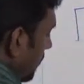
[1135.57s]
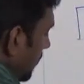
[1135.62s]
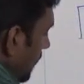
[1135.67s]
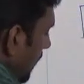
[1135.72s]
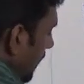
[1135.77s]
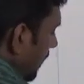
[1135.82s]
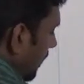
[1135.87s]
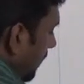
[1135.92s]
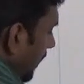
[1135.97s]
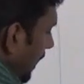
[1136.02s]

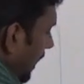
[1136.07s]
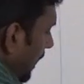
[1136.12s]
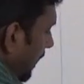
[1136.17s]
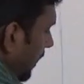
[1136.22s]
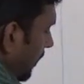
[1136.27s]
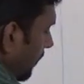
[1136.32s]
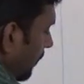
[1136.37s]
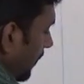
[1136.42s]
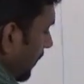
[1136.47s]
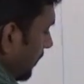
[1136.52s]
right?
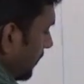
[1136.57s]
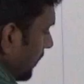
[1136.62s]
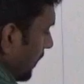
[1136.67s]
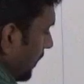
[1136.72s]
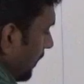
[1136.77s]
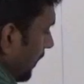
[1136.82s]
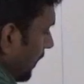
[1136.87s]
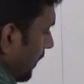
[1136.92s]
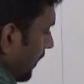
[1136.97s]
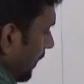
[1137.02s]
And fx
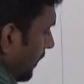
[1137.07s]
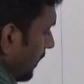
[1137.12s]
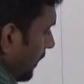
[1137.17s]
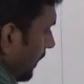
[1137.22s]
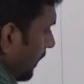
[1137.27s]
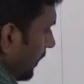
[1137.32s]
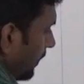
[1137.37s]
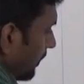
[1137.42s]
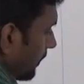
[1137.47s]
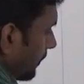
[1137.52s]
is
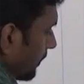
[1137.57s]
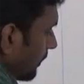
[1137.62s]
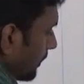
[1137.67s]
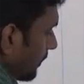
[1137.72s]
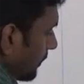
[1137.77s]
decreasing